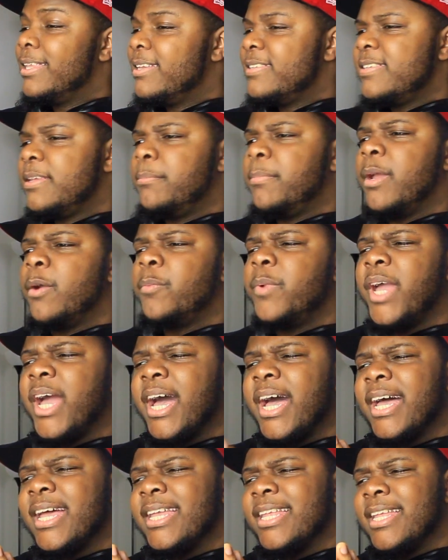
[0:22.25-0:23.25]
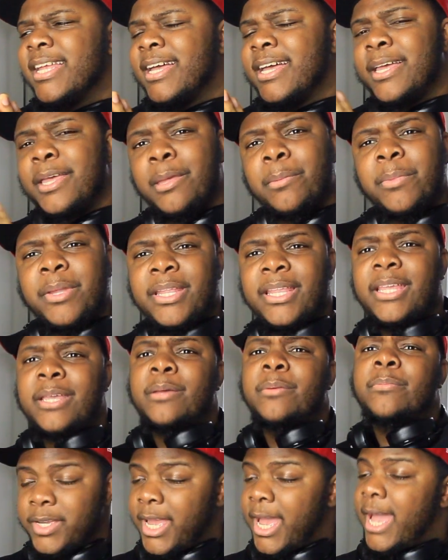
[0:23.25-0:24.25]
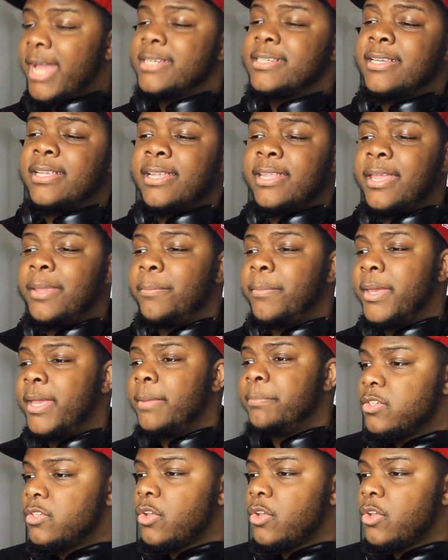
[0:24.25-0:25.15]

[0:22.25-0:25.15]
Listen, man, we got an Eminem reaction today, man.